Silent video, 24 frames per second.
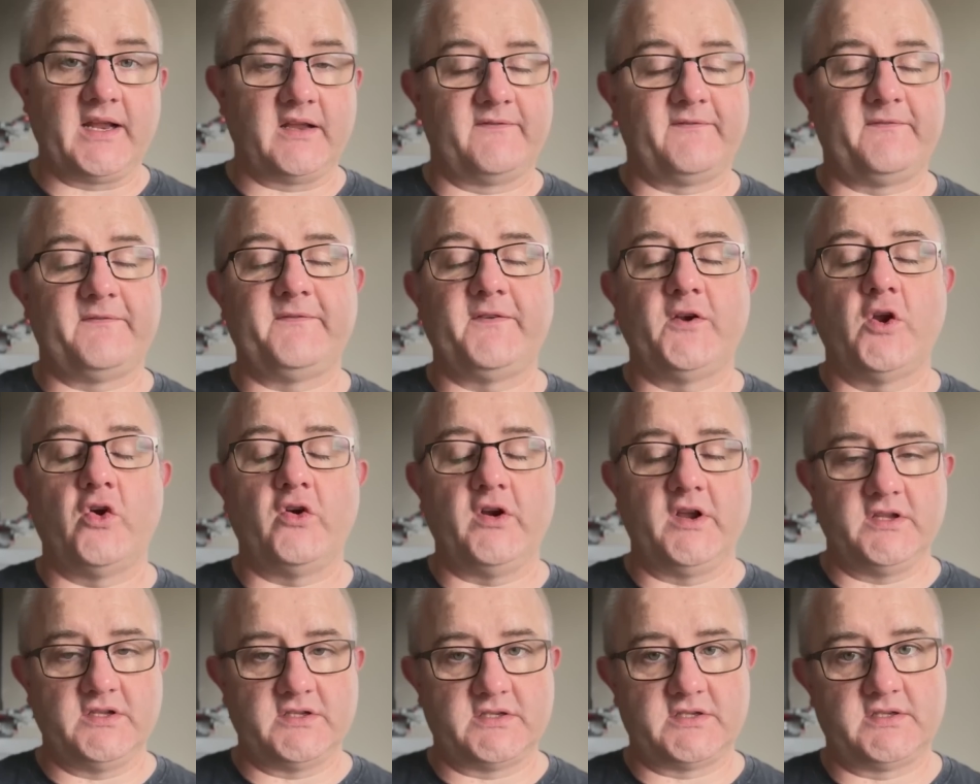
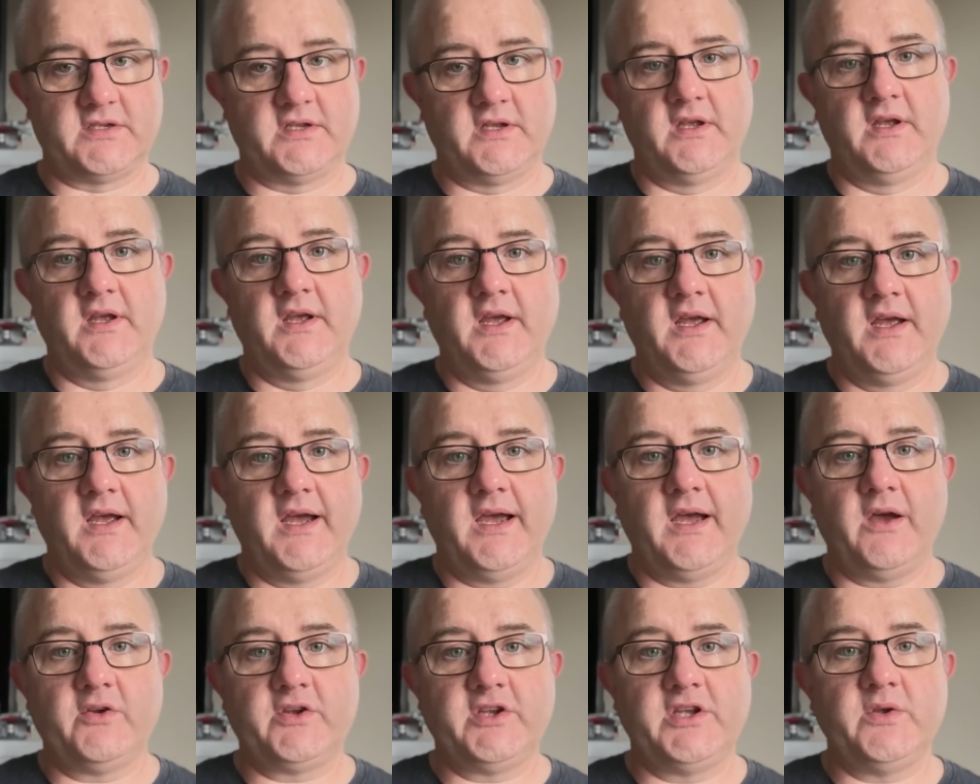Florence.
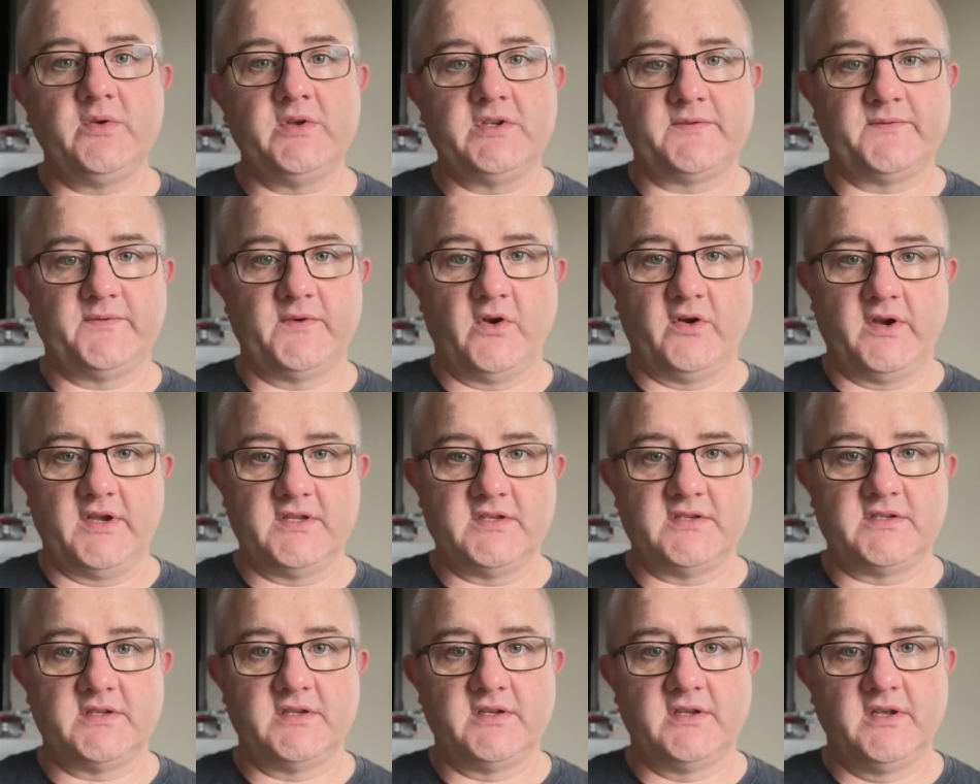How cute is
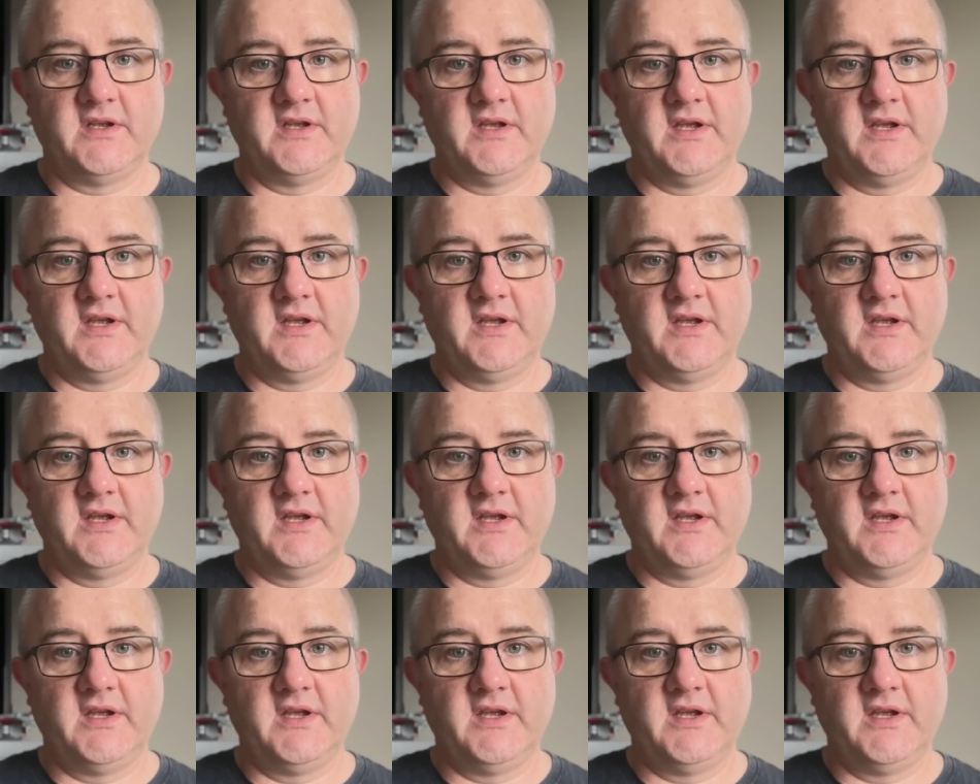Florence?